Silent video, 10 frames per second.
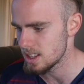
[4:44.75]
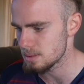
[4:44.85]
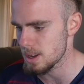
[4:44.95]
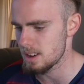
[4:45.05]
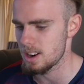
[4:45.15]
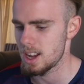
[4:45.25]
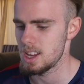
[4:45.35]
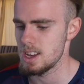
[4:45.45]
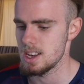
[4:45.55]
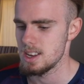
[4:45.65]
this player right
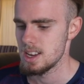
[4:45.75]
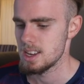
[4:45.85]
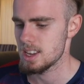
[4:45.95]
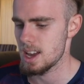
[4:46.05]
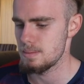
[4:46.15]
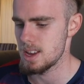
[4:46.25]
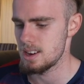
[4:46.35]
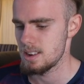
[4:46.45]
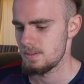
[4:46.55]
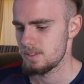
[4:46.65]
here came
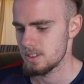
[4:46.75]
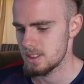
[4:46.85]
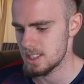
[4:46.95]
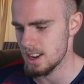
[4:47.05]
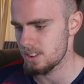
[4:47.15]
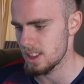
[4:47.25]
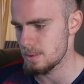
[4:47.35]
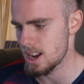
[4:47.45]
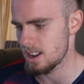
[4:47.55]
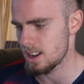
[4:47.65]
in, definitely
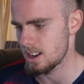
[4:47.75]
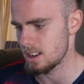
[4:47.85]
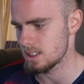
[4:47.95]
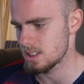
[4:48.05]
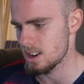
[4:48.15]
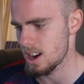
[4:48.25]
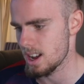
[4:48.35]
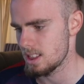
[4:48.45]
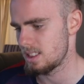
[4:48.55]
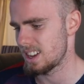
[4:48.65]
made it harder.
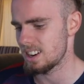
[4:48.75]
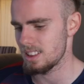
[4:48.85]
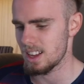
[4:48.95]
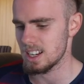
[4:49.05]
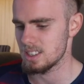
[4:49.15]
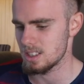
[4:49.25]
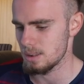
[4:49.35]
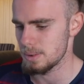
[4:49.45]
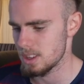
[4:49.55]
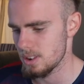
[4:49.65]
Sorry, I don't like to
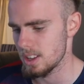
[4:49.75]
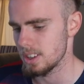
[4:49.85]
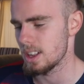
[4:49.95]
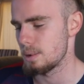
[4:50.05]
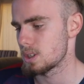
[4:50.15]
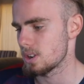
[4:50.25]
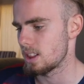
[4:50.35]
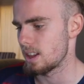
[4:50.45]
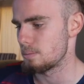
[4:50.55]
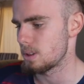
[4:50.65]
stop it throughout the clip, so
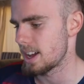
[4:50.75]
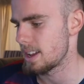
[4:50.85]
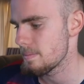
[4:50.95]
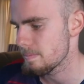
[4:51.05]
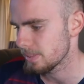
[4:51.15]
I'll let it play.